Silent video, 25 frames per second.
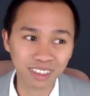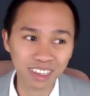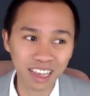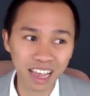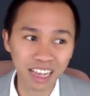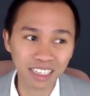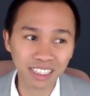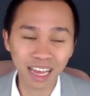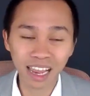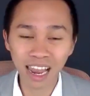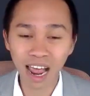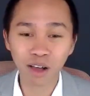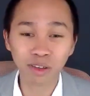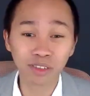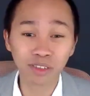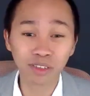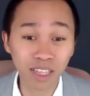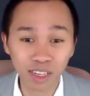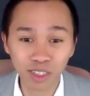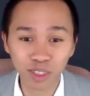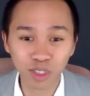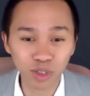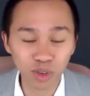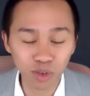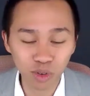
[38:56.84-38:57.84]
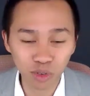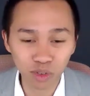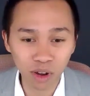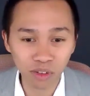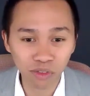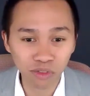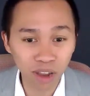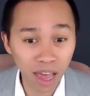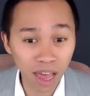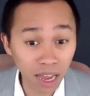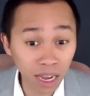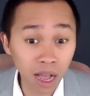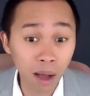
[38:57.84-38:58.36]
it allows us to
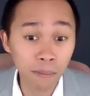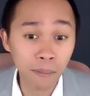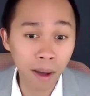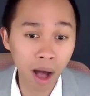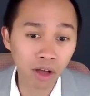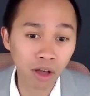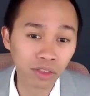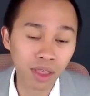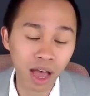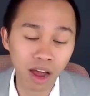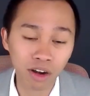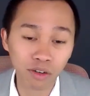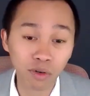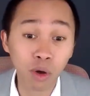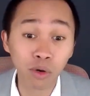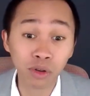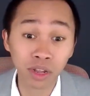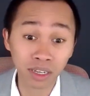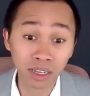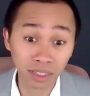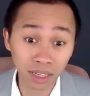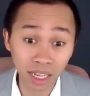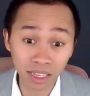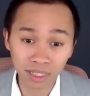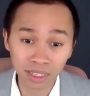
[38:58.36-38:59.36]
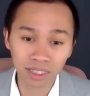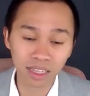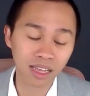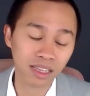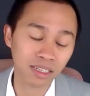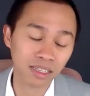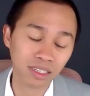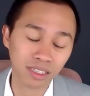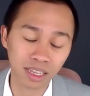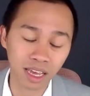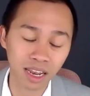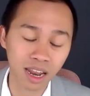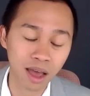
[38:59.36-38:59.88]
reflect about our own
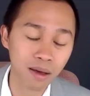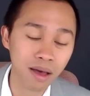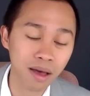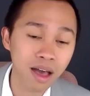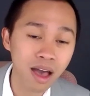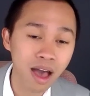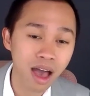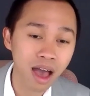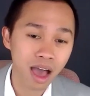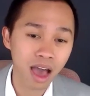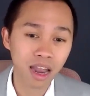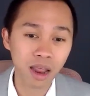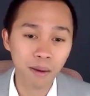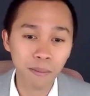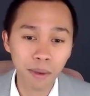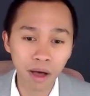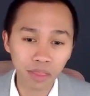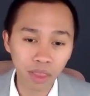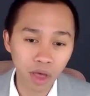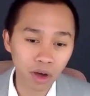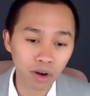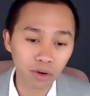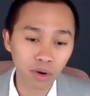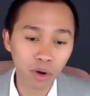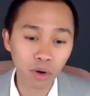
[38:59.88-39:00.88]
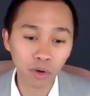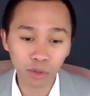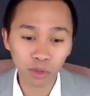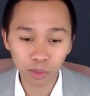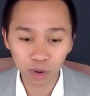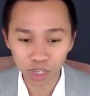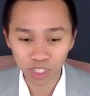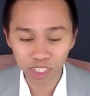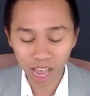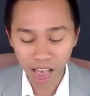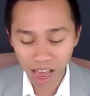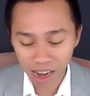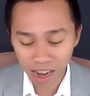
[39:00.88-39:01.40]
existence and about our own
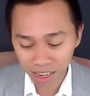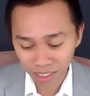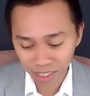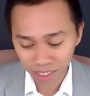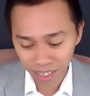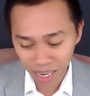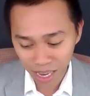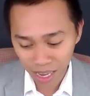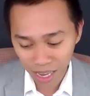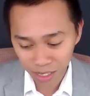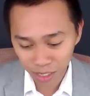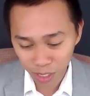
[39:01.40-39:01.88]
mortality.